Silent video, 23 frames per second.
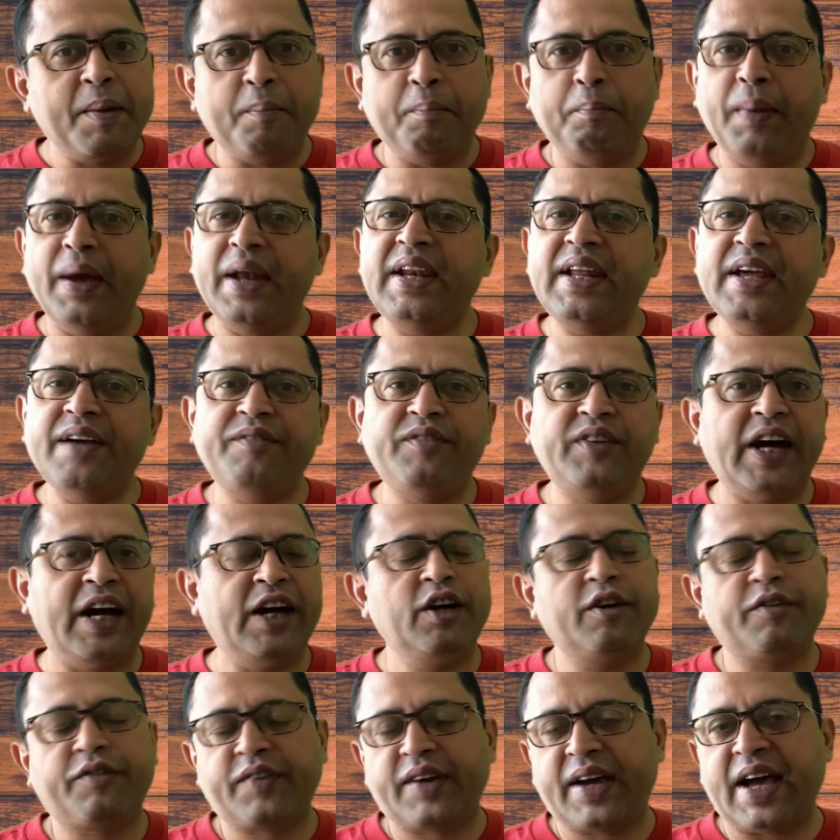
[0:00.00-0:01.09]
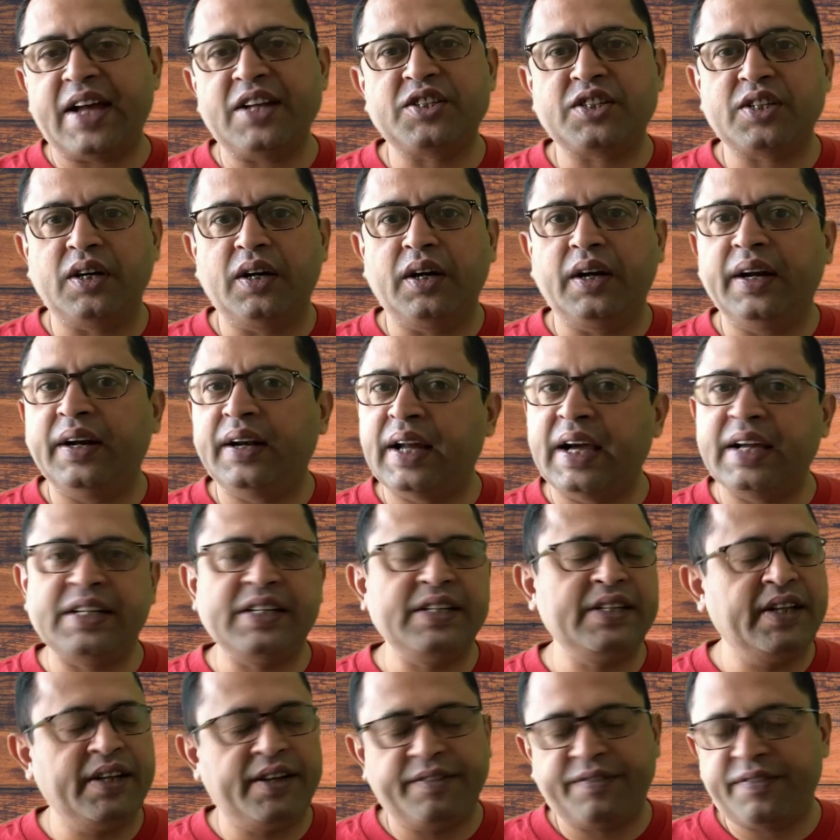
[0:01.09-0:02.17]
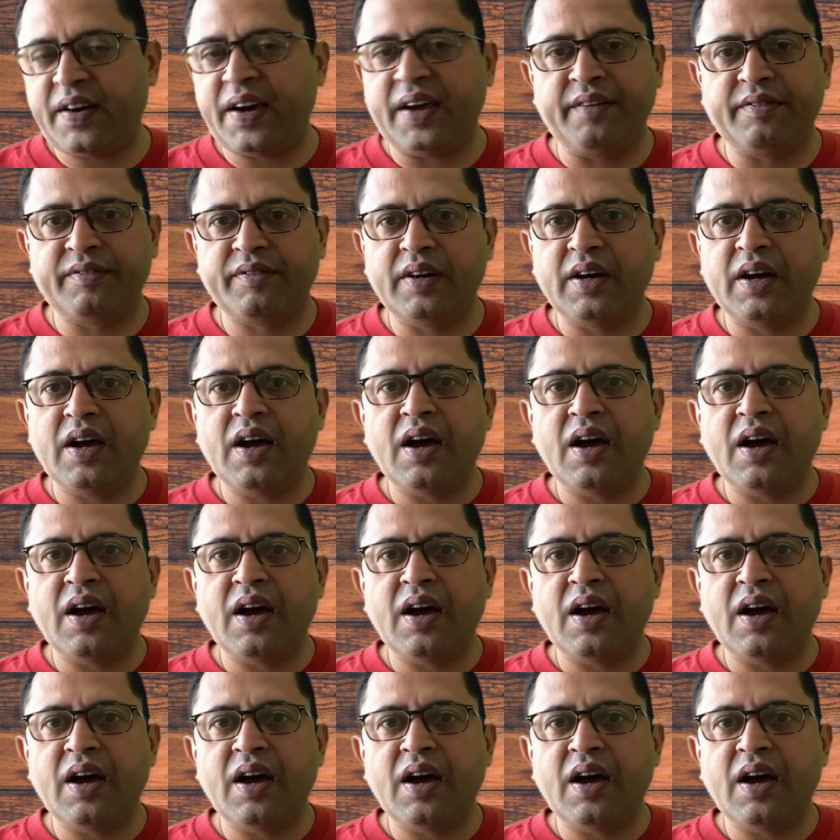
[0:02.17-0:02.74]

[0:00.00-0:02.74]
Belyaev died of cancer in 1985.